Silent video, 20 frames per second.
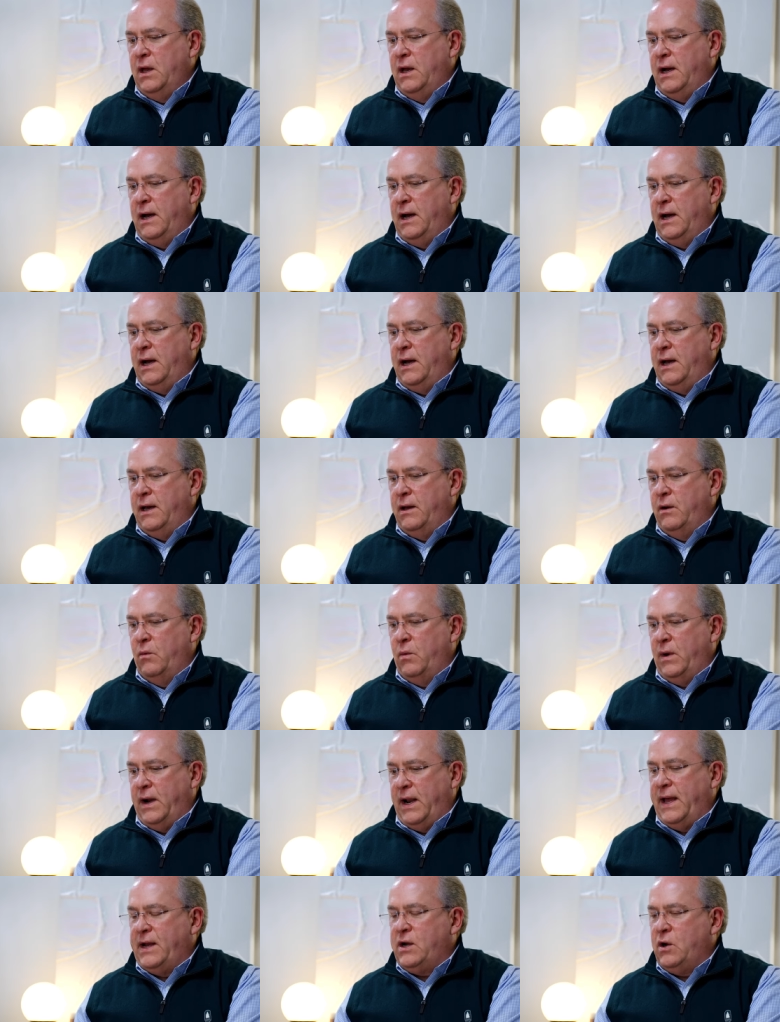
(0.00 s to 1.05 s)
Uh,
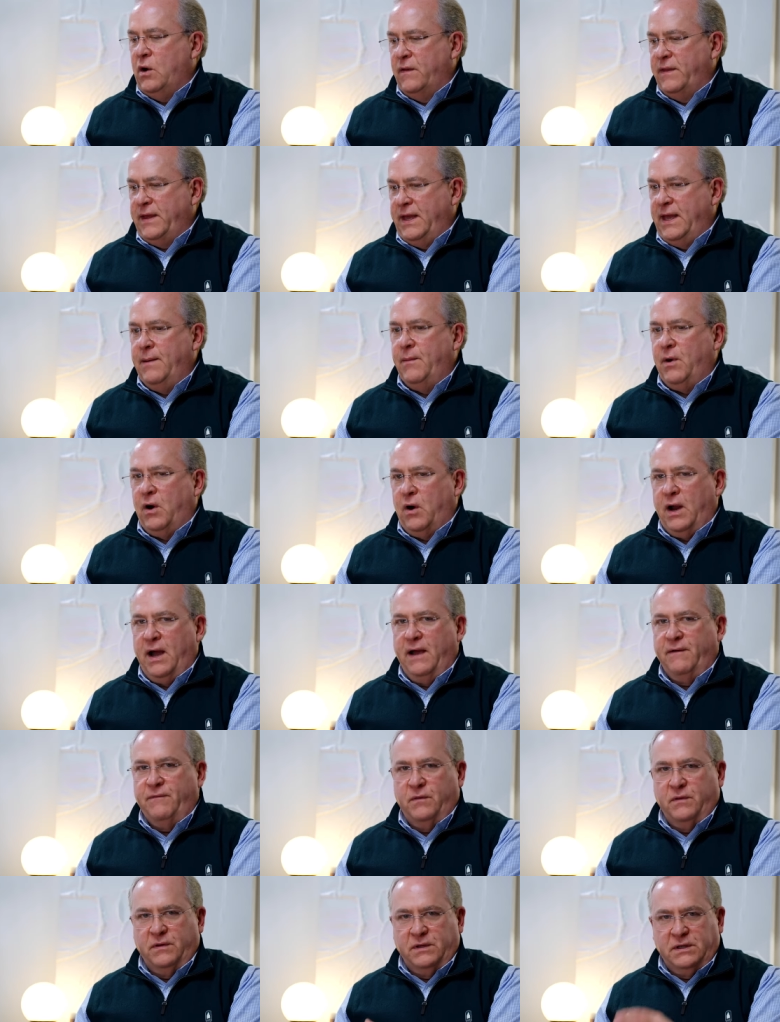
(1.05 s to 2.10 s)
what I call the M R I,
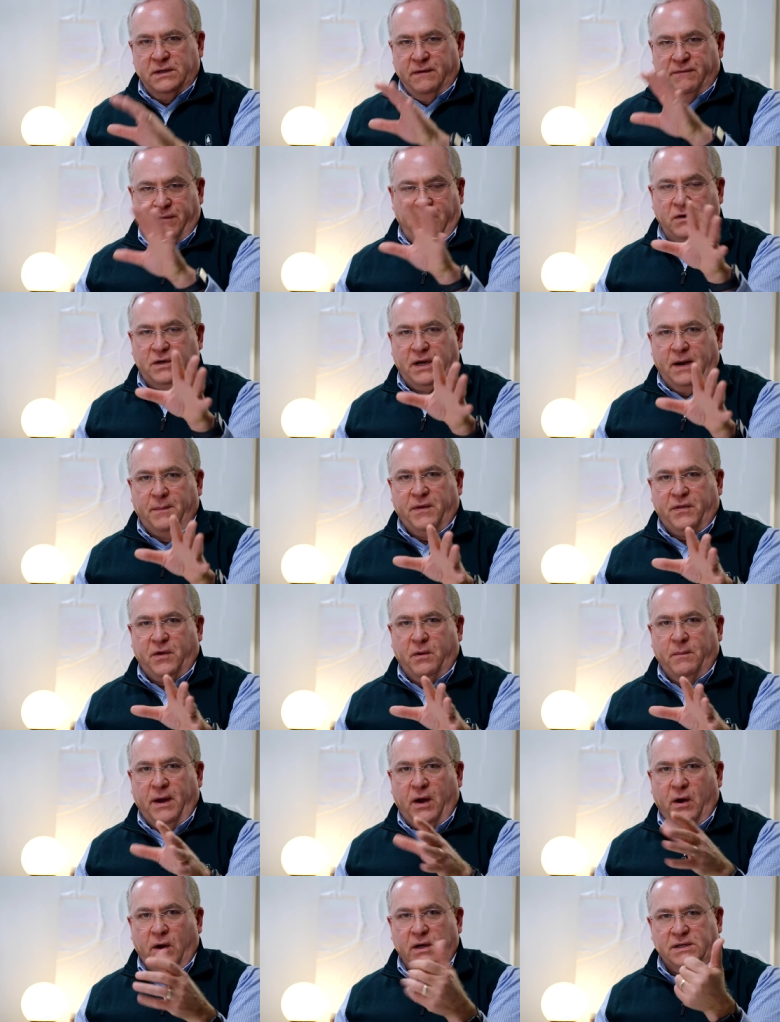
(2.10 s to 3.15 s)
if, if they're talking about their
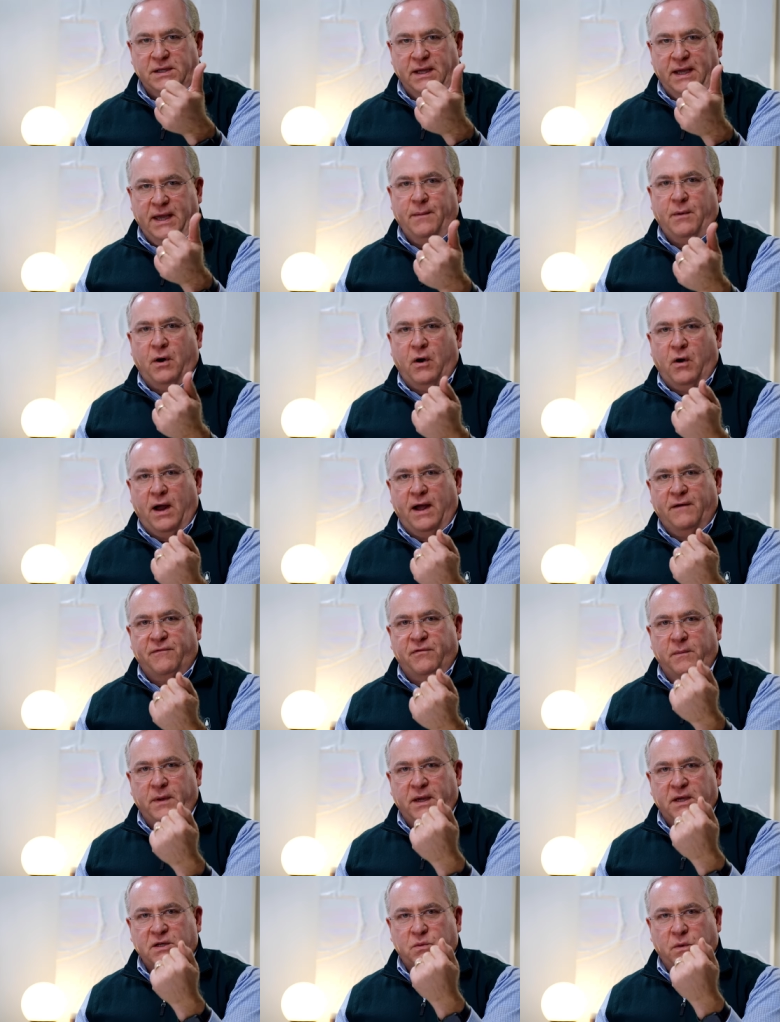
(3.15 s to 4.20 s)
marriage, the M R I for
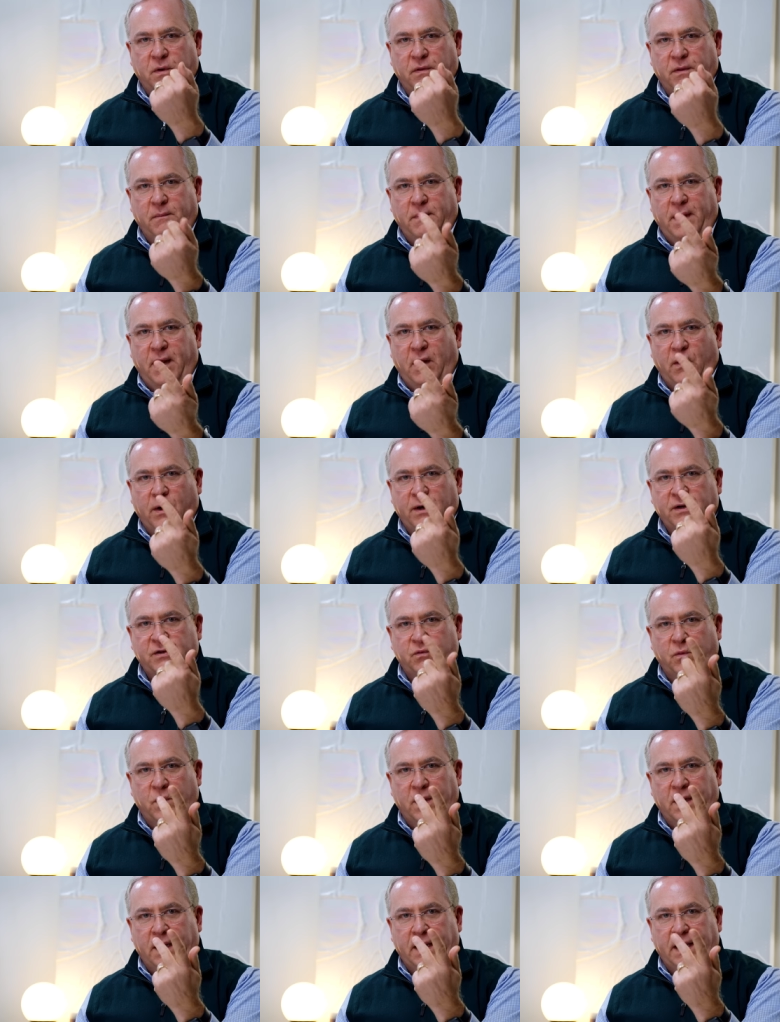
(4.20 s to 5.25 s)
me is where the marriage
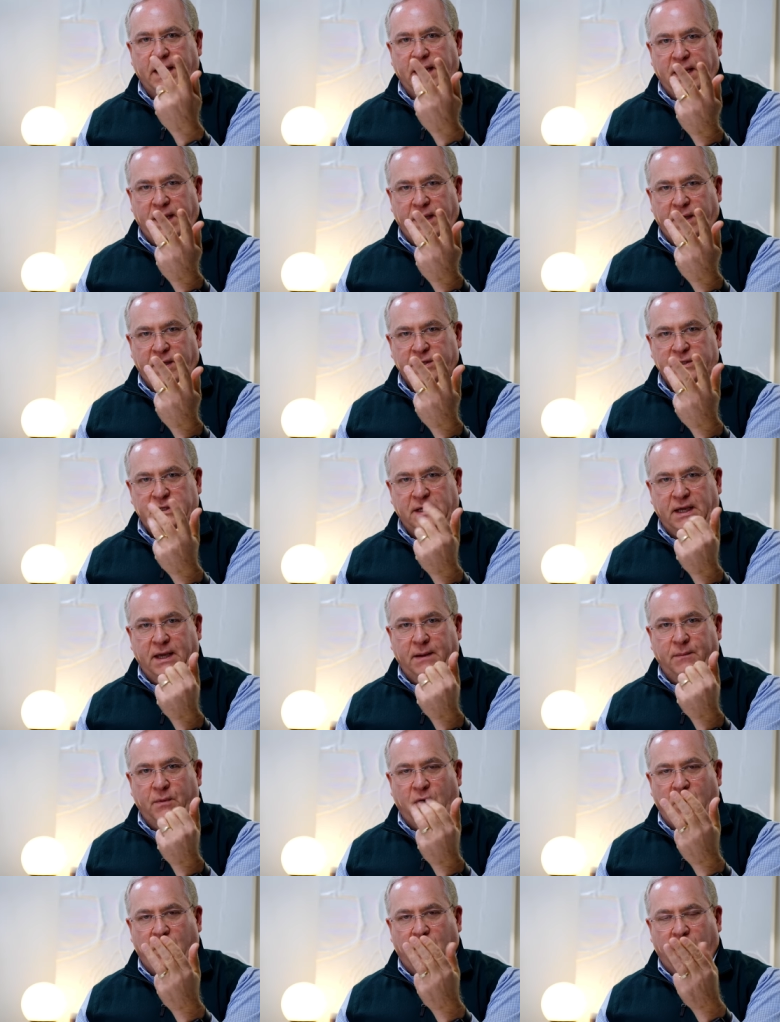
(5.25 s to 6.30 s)
really is,
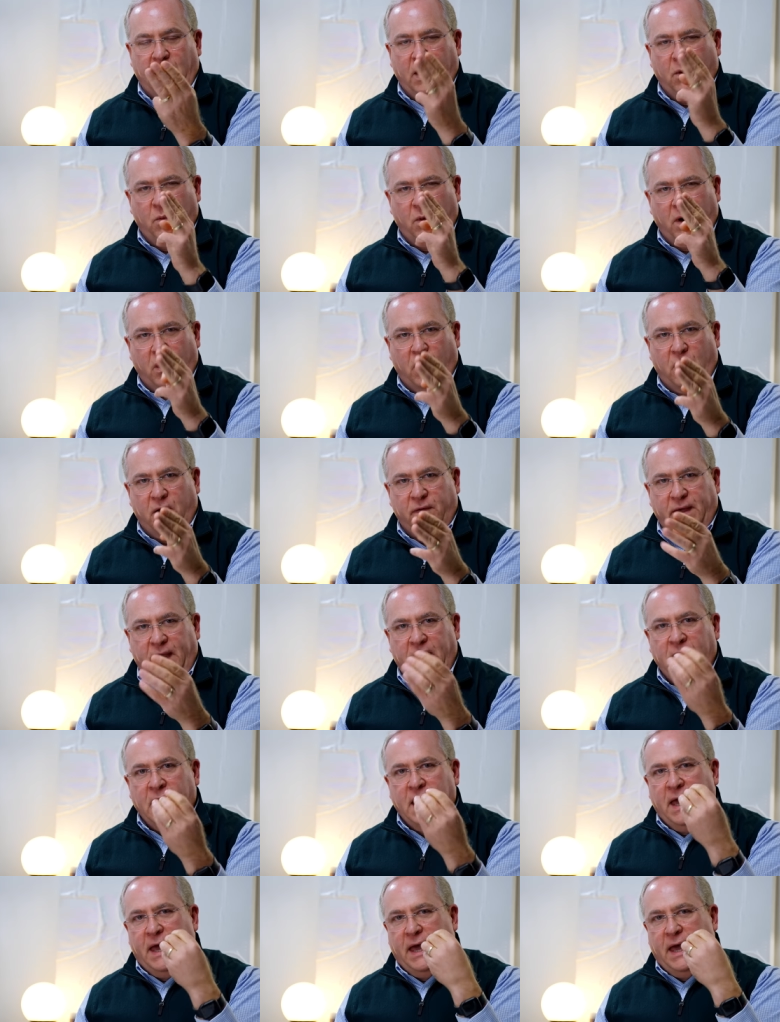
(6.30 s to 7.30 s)
M R I. Where are they?